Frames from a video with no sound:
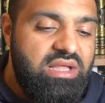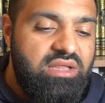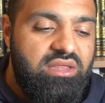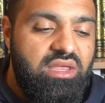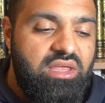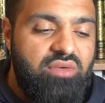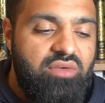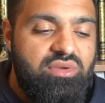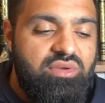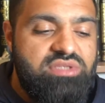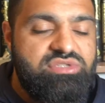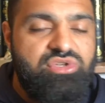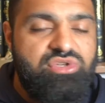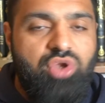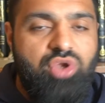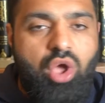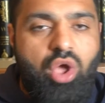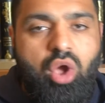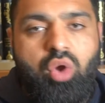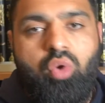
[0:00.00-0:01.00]
there is
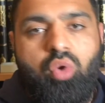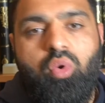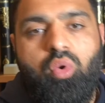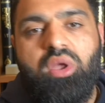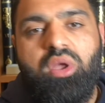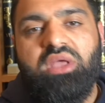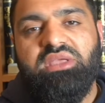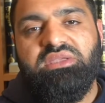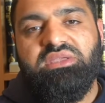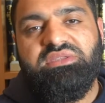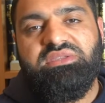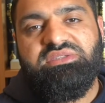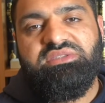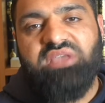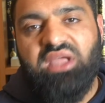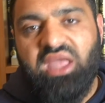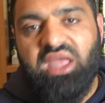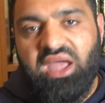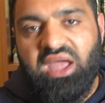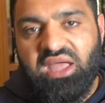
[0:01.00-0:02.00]
no
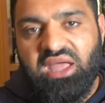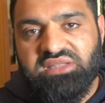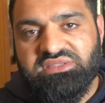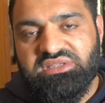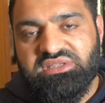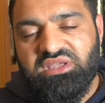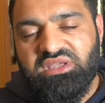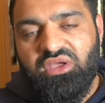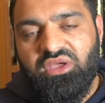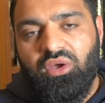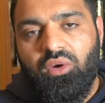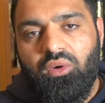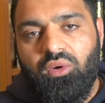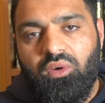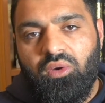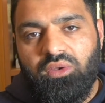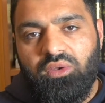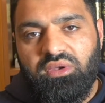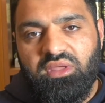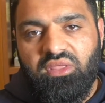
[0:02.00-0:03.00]
zakat
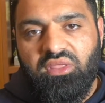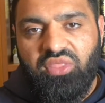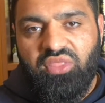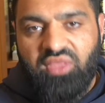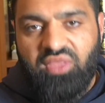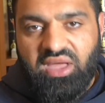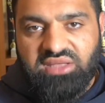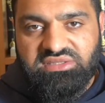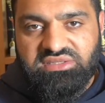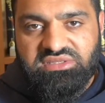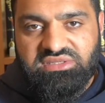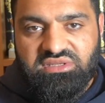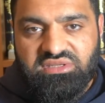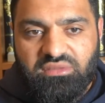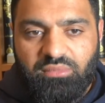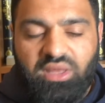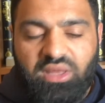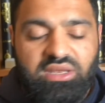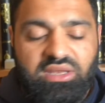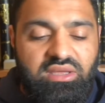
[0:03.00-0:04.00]
on that
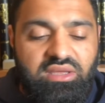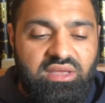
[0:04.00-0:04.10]
money.